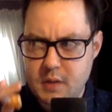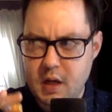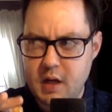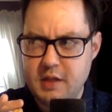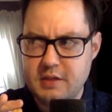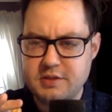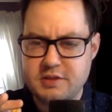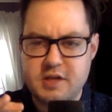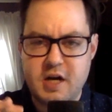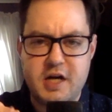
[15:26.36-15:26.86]

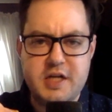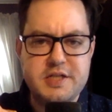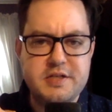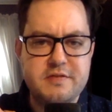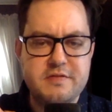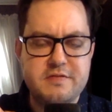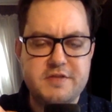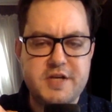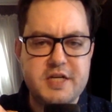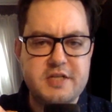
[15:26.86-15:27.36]
is kind
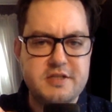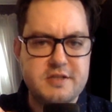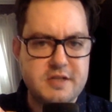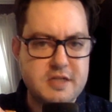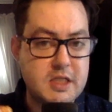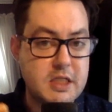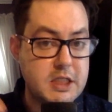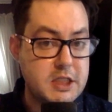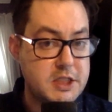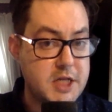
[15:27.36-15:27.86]
of tasting
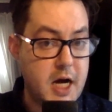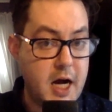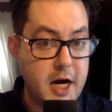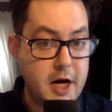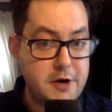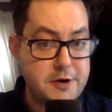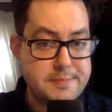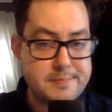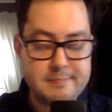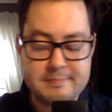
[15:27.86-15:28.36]
like a
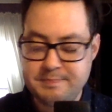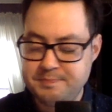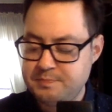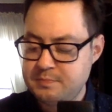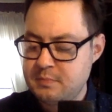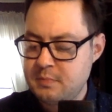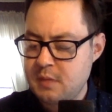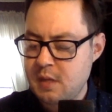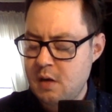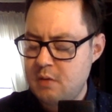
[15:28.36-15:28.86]
tire,
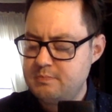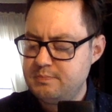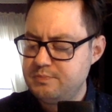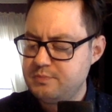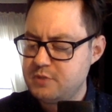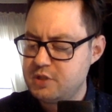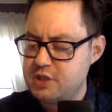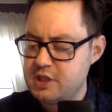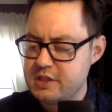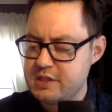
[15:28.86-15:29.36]

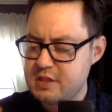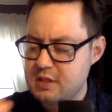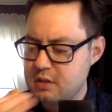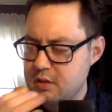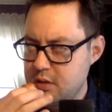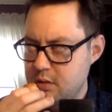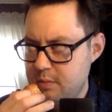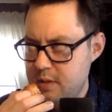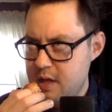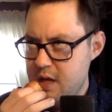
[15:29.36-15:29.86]
just a
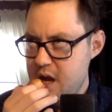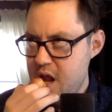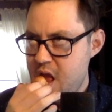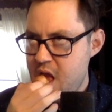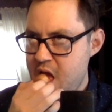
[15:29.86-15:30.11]
little bit.